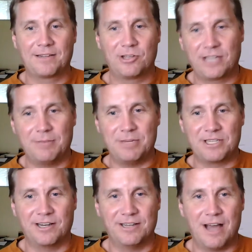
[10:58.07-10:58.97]
Look at him, he's
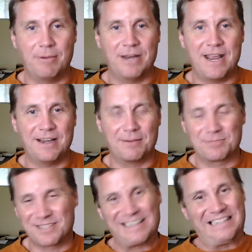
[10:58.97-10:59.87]
going to dominate. And I'm
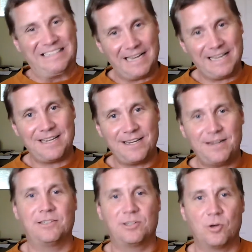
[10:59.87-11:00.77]
just like, I
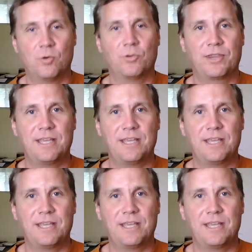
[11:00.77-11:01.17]
don't think